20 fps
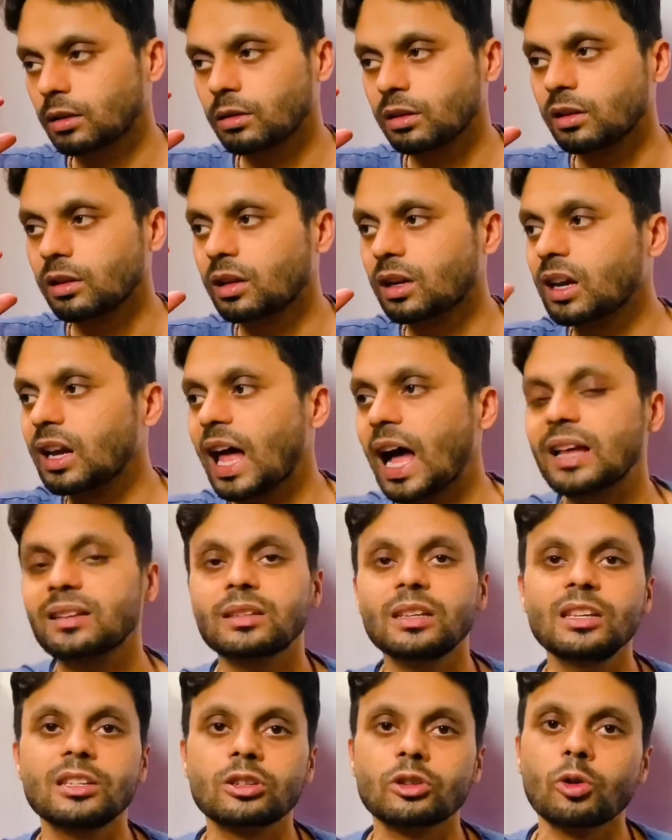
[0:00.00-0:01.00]

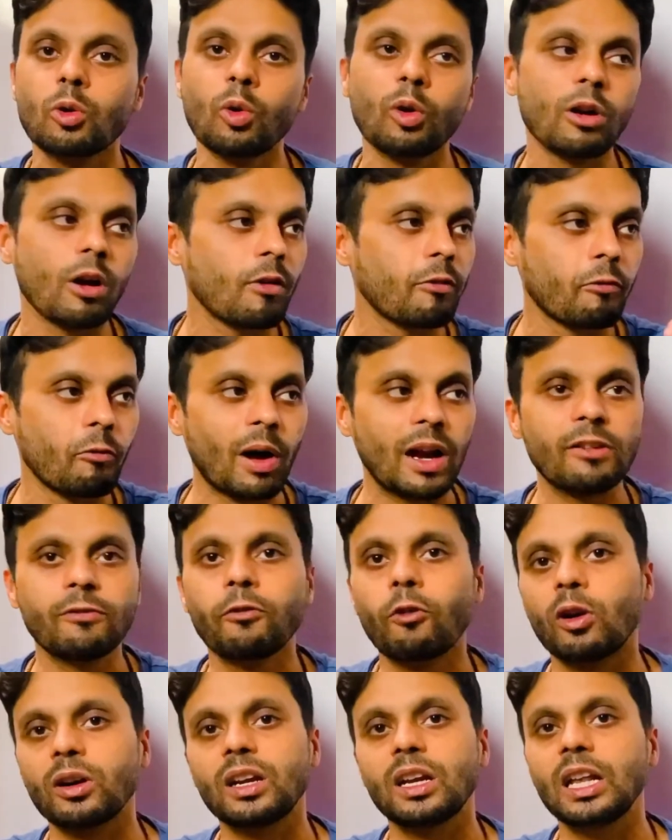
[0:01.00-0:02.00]
classy score of
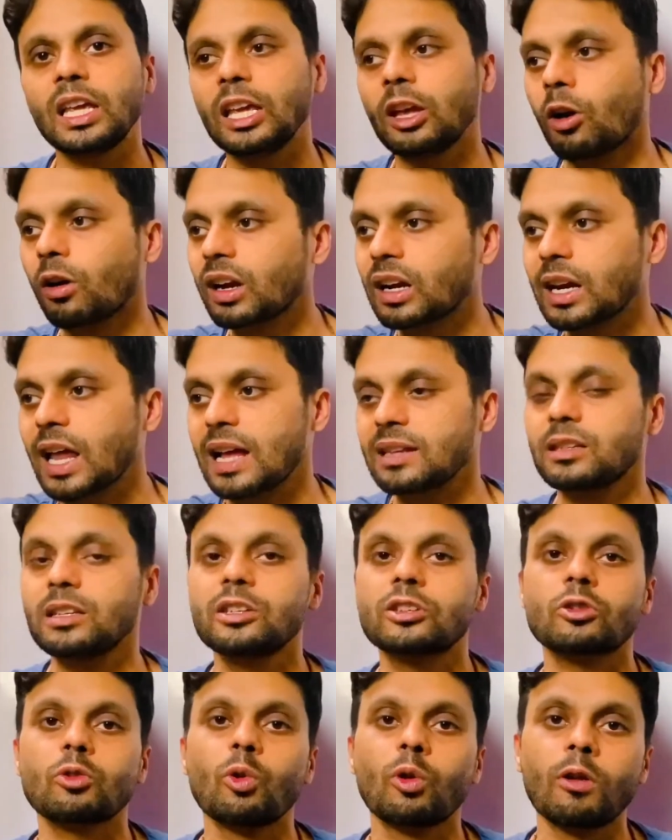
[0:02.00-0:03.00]
140 or classy
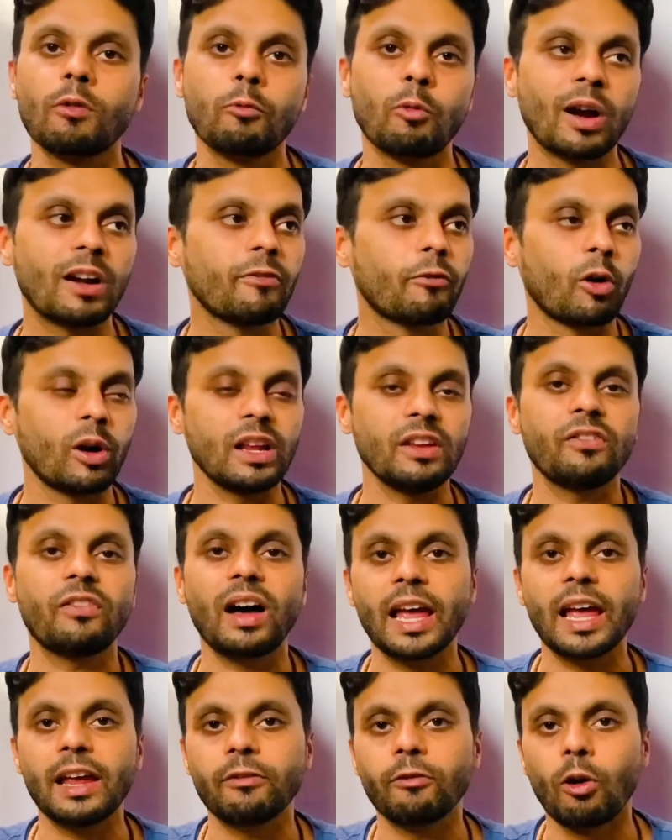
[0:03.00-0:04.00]
score of
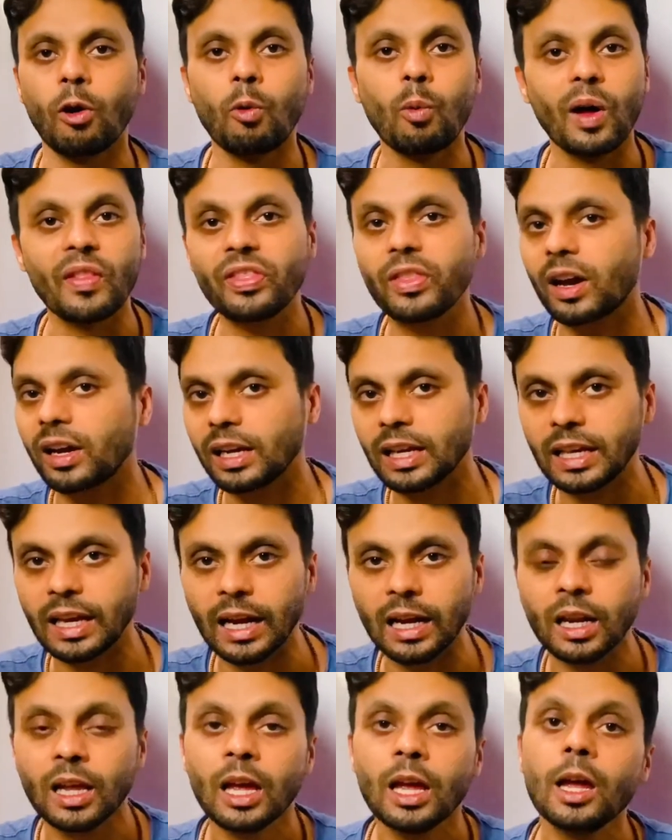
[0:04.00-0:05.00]
145 or
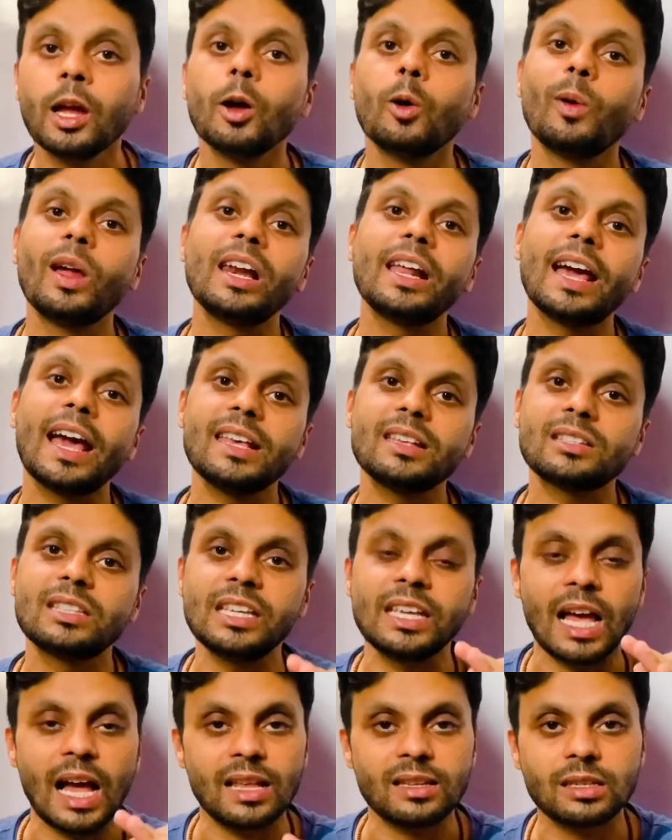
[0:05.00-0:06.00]
138? Well guys,
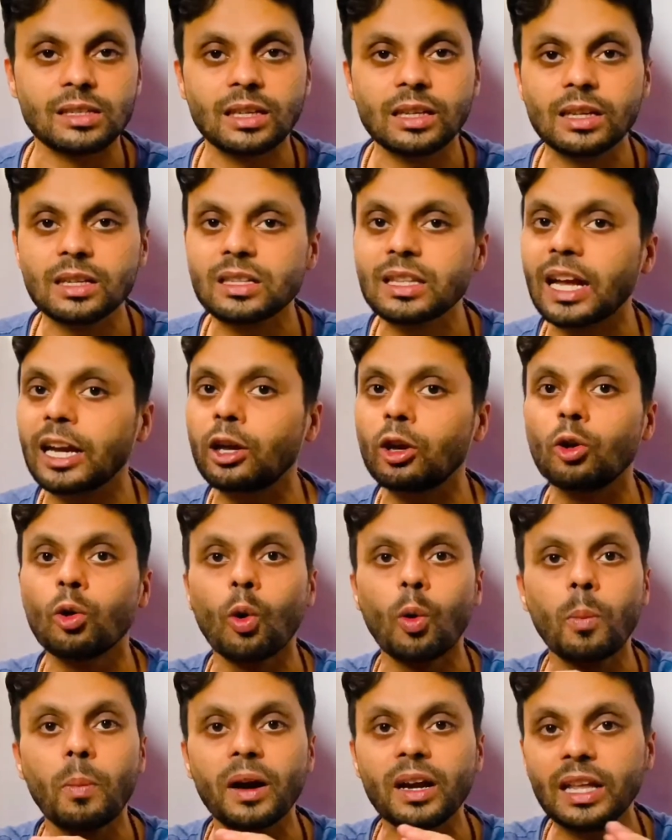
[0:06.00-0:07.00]
the answer is that
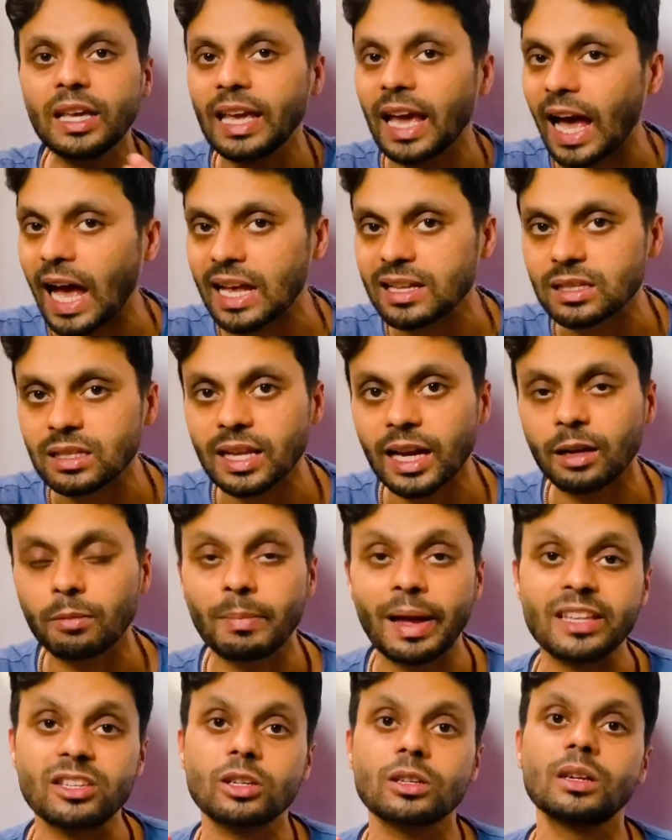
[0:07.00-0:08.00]
nobody has that
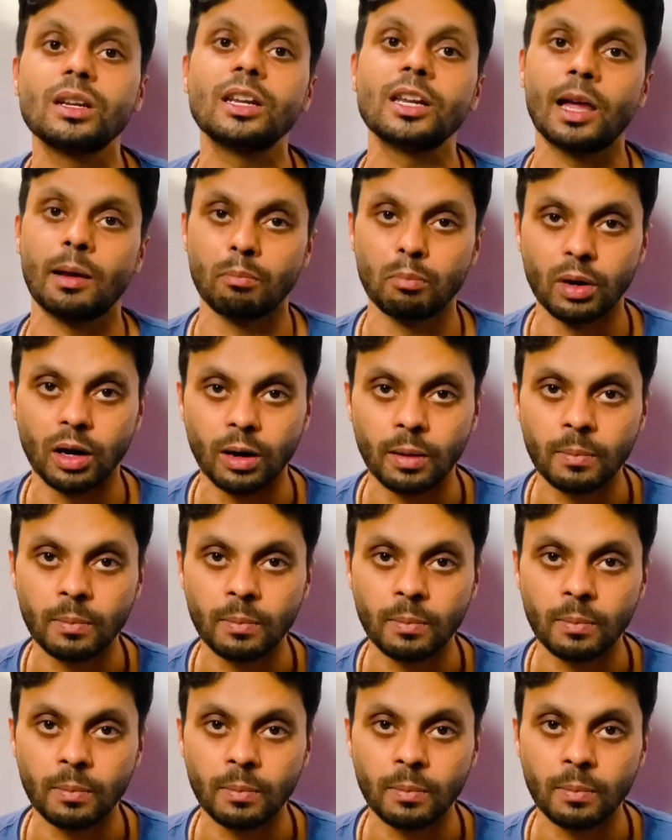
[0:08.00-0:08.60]
magical number.